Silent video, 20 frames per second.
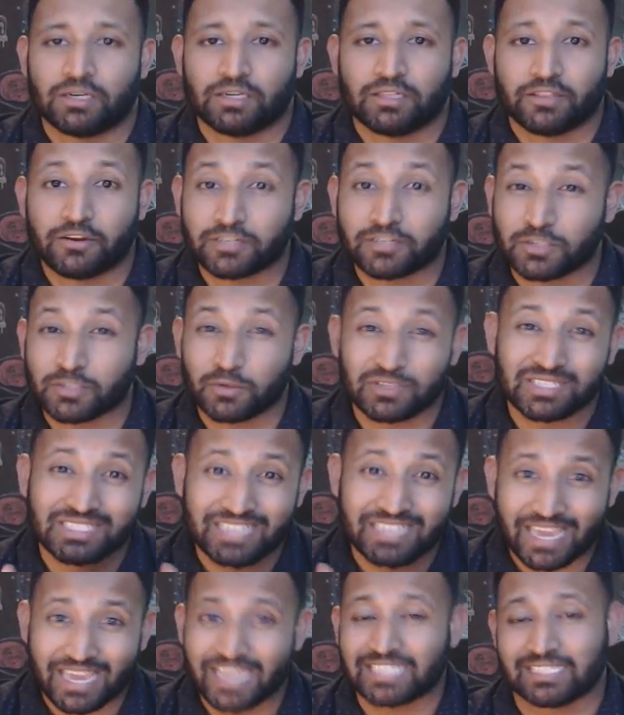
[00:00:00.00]
There's no
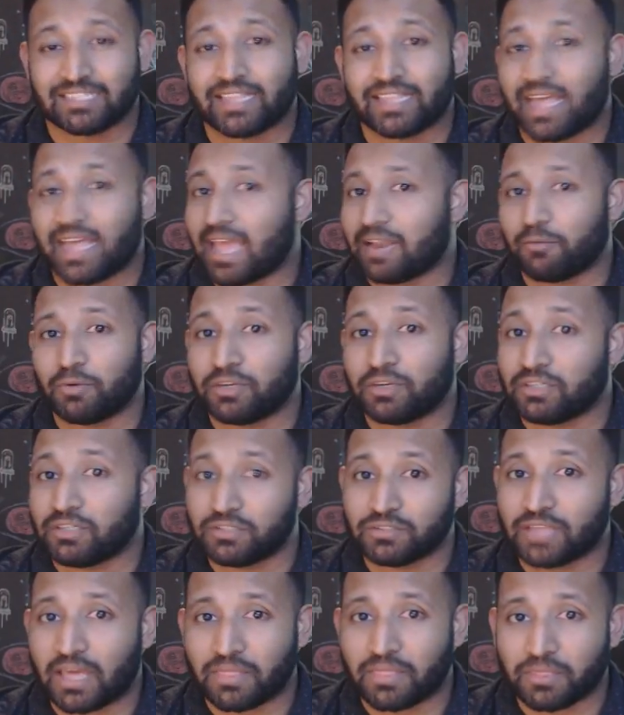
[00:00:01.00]
stakes in that when you
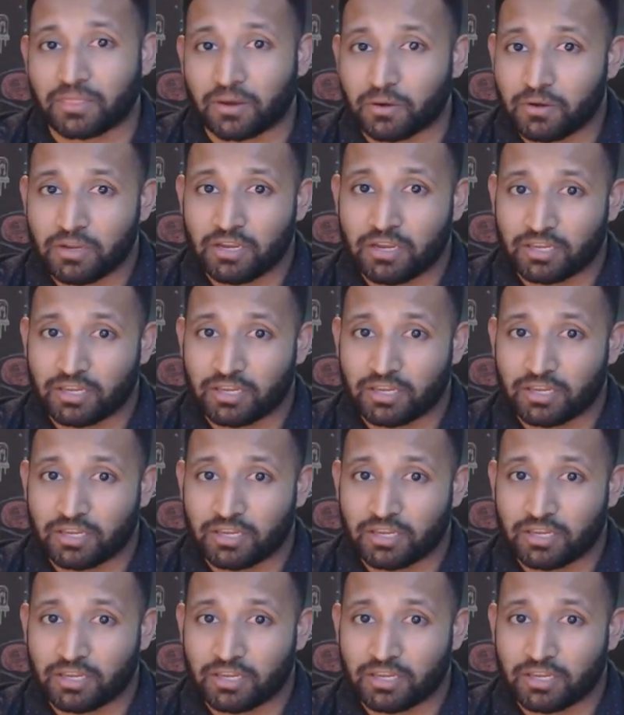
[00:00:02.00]
do that, though.